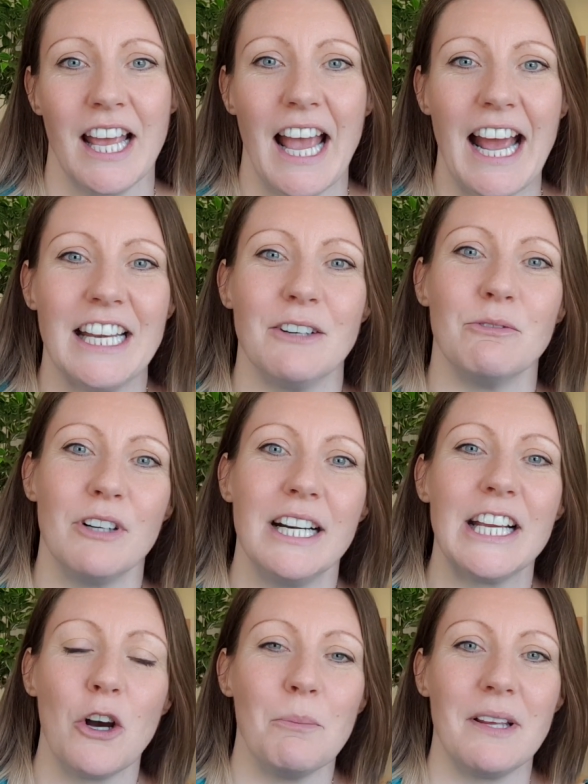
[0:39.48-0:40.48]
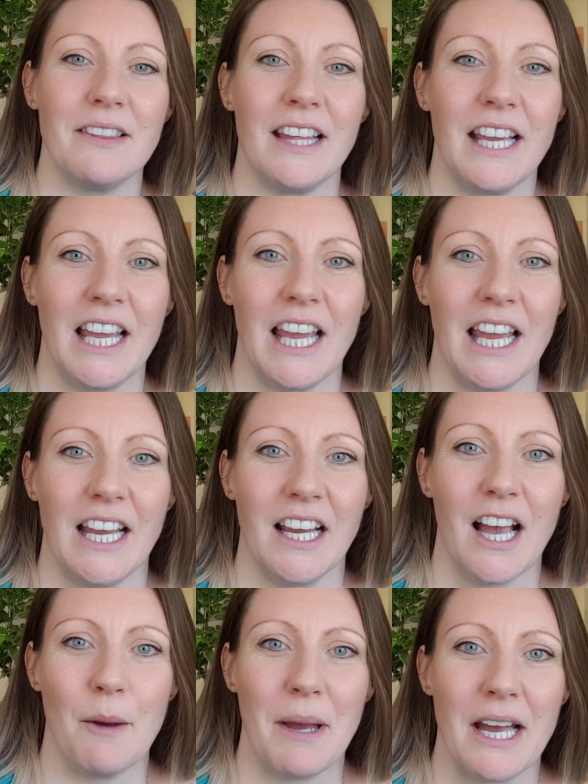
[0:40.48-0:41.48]
And it really got me
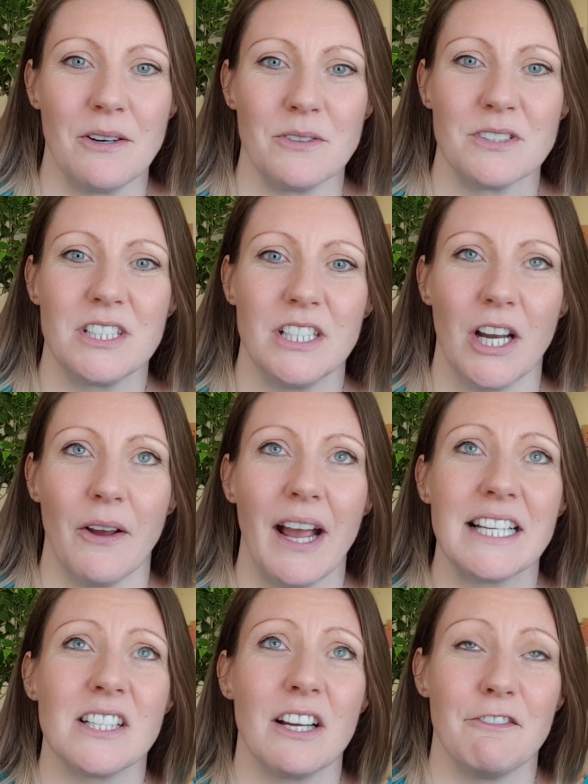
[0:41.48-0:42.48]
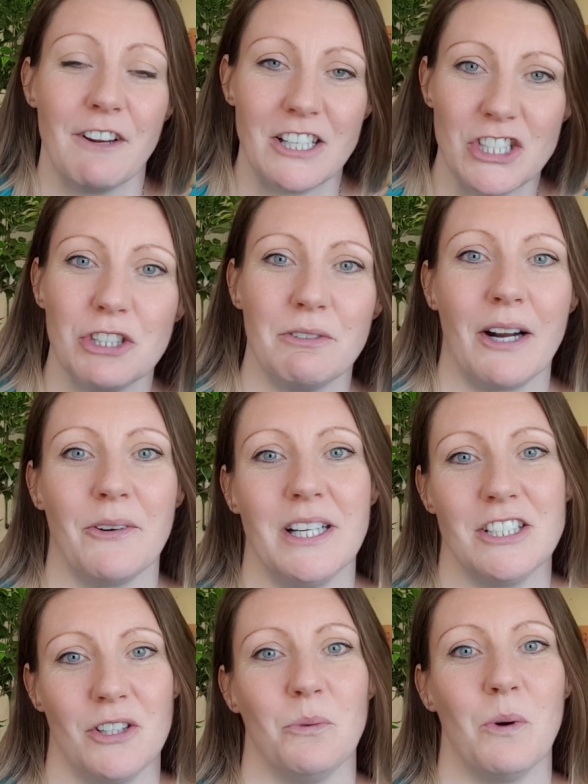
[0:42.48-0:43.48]
thinking about, you know, as I venture out
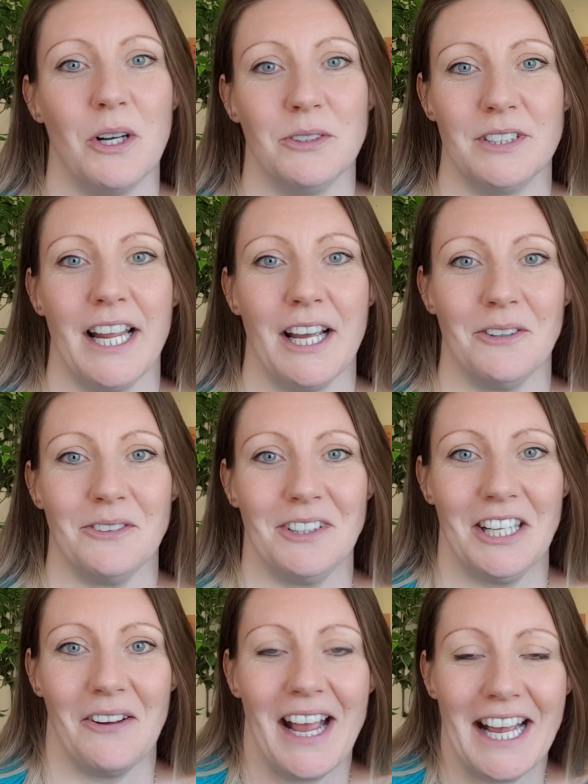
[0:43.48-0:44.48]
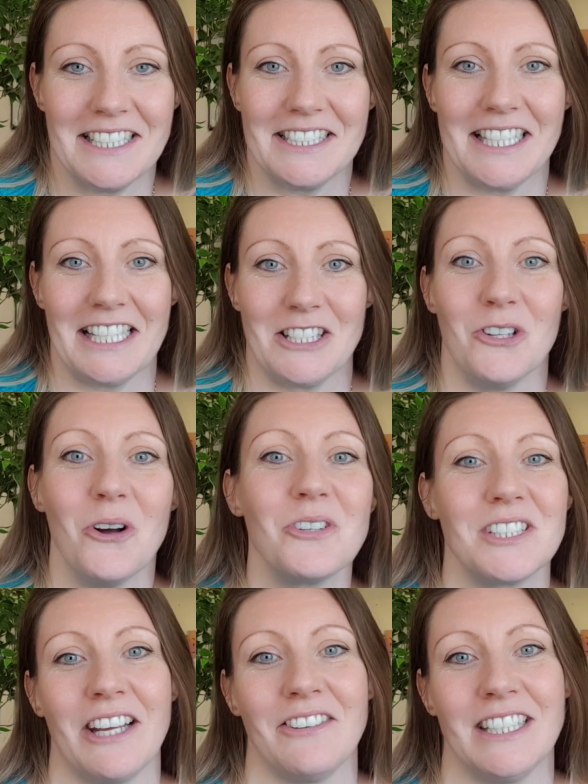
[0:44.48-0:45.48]
into the world now, you know, as, as
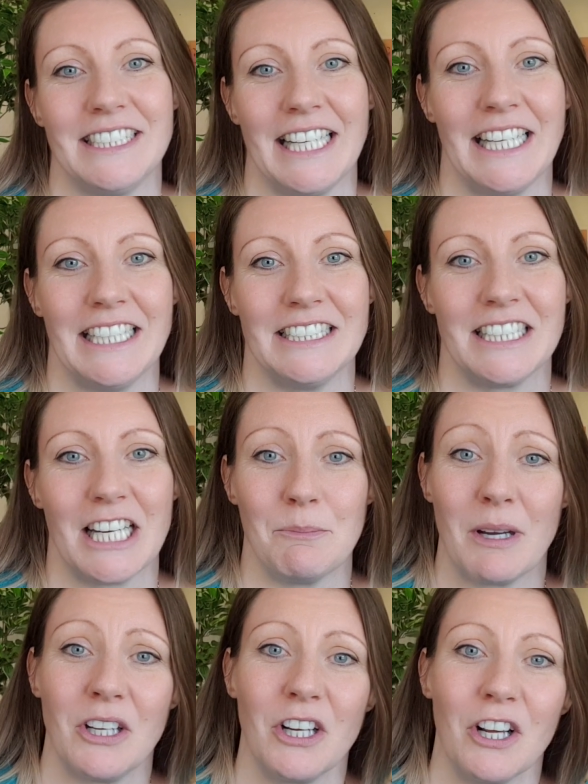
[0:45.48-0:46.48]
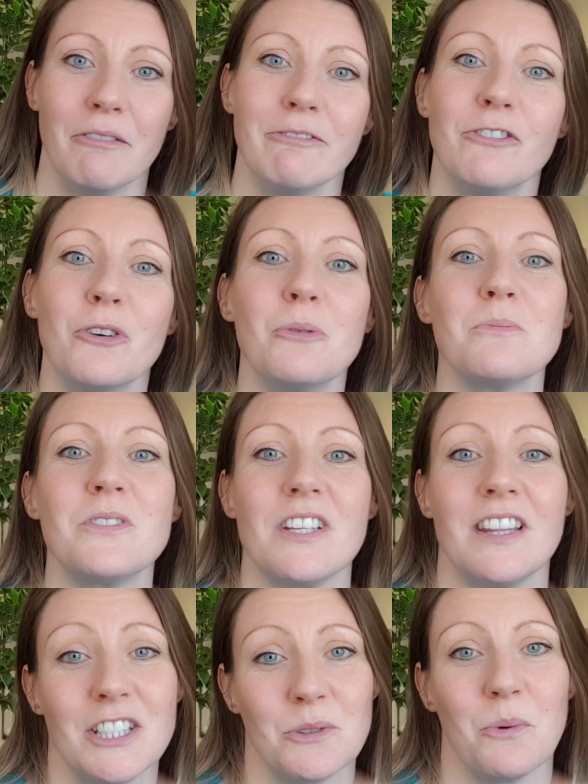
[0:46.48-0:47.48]
lockdown is eased, am I going to conform
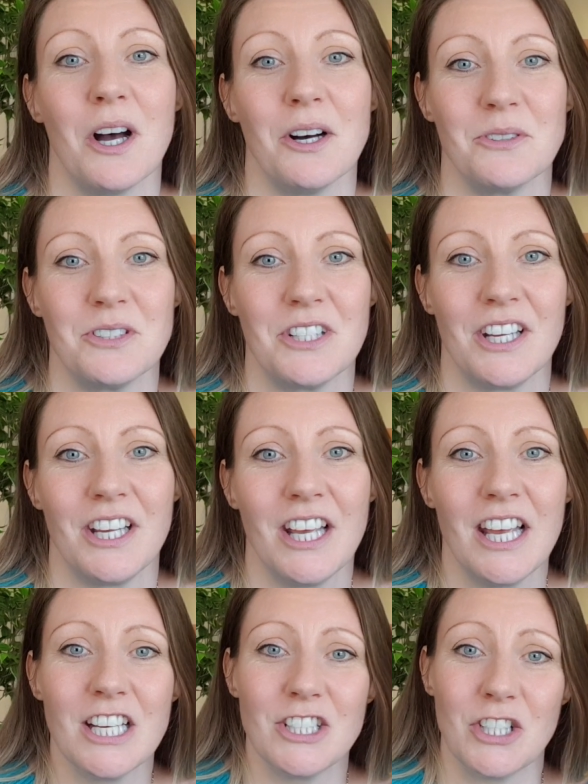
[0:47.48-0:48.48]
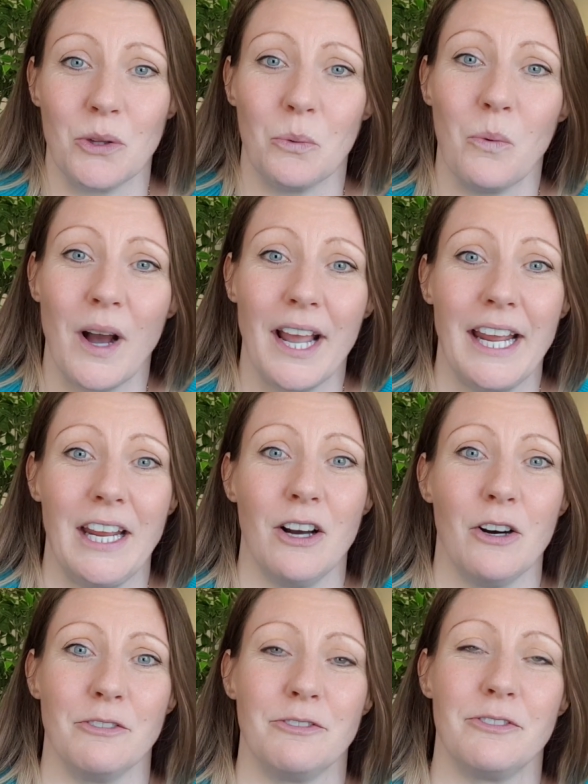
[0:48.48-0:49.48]
to this world, to the way
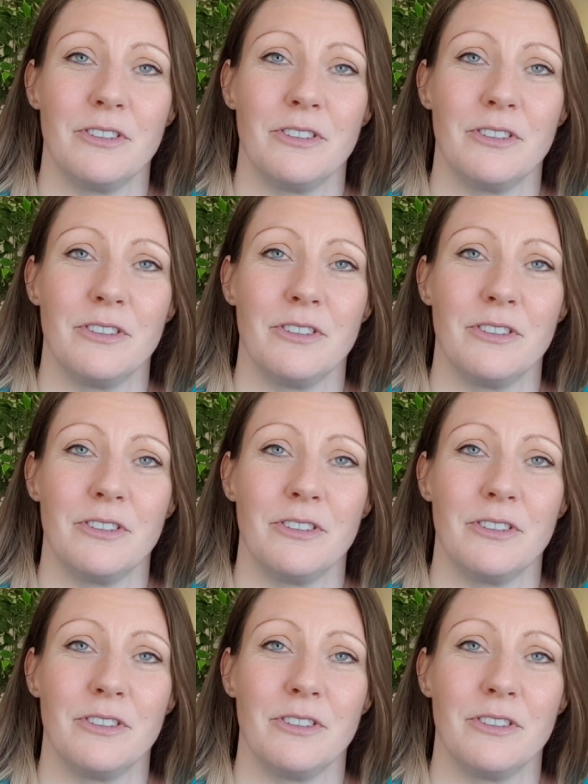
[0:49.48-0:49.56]
of,